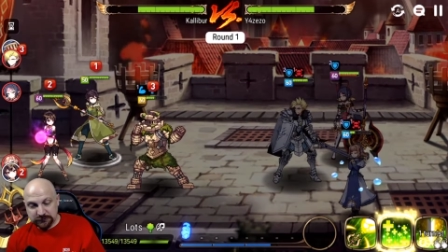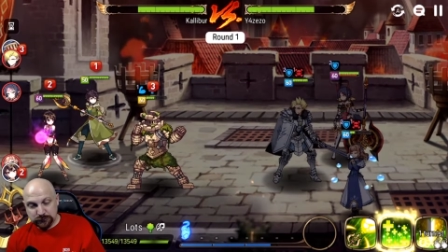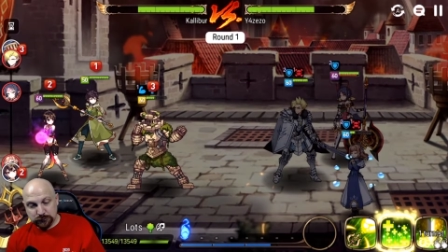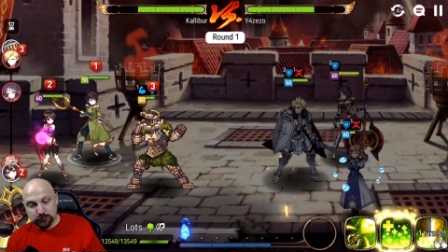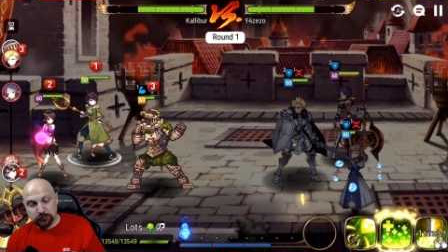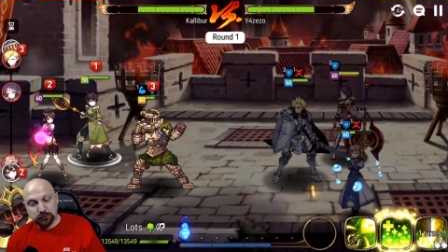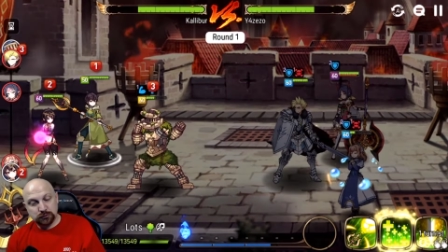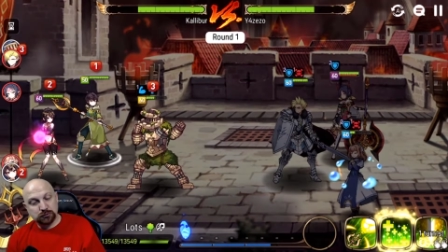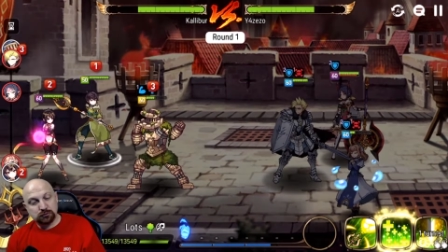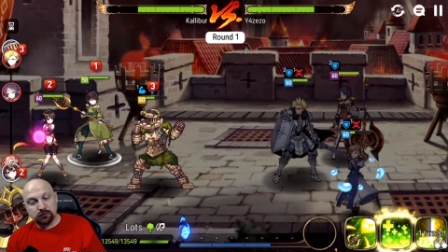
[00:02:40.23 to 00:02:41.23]

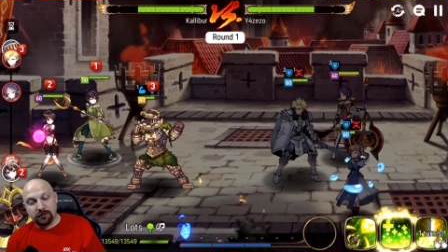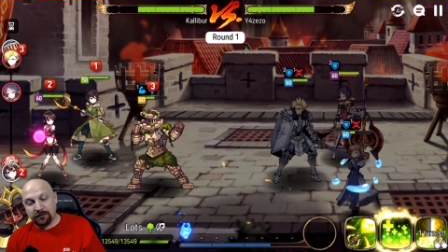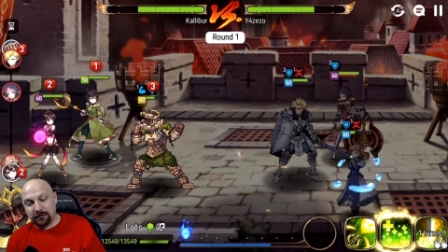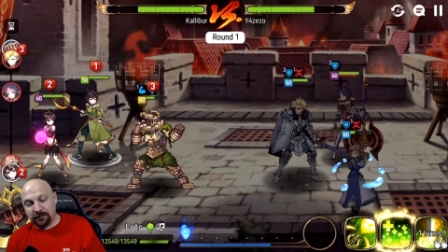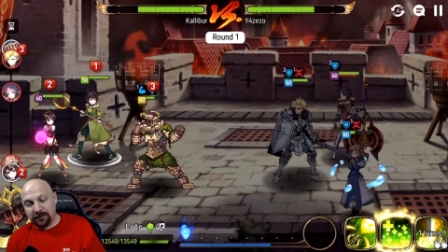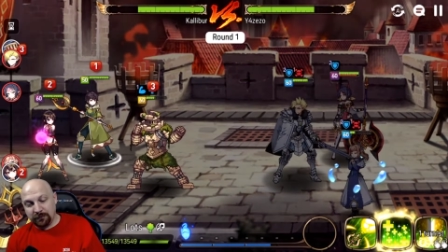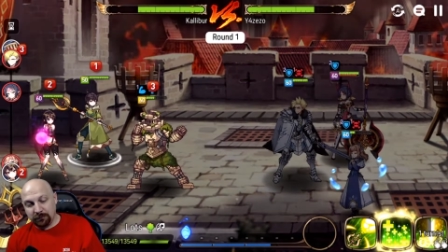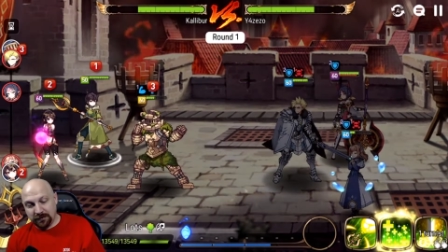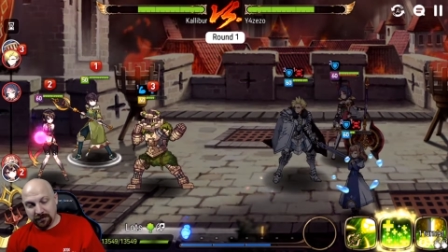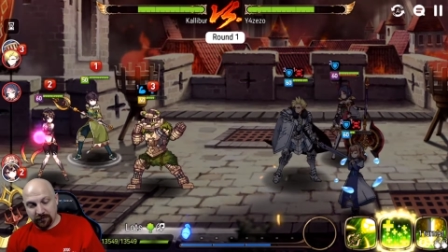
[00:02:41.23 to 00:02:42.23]
Ooh, this is tempting.